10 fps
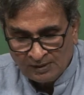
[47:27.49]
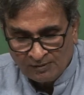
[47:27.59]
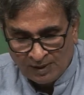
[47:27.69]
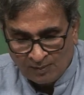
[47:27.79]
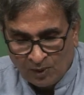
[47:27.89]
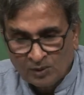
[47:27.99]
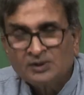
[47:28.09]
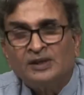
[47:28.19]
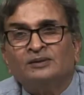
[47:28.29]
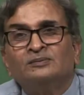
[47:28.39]
One more
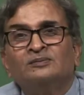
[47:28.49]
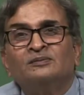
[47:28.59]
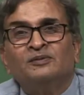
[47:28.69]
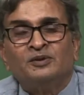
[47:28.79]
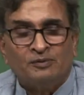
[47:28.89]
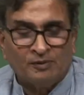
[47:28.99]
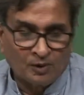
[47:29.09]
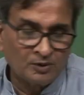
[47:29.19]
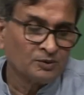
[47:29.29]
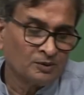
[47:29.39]
thing which we have
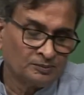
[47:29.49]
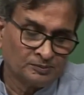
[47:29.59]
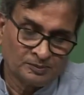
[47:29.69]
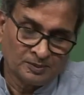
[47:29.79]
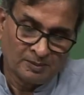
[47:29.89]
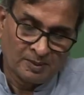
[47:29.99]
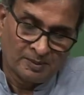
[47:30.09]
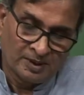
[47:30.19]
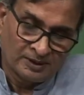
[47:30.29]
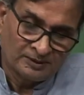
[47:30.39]
also
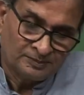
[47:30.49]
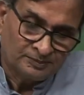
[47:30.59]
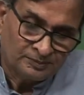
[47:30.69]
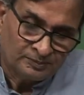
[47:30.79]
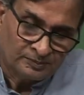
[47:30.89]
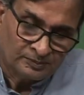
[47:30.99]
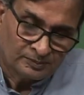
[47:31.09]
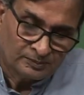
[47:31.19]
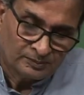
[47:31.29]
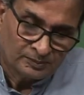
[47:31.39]
remembered is
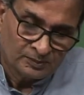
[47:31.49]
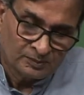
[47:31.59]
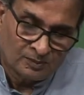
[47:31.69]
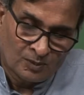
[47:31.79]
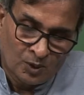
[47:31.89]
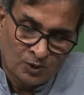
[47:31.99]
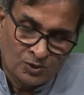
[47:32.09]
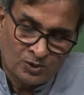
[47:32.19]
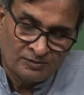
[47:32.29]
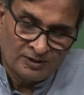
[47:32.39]

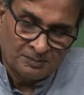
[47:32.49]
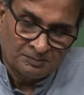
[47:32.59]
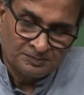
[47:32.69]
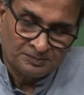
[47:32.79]
most of them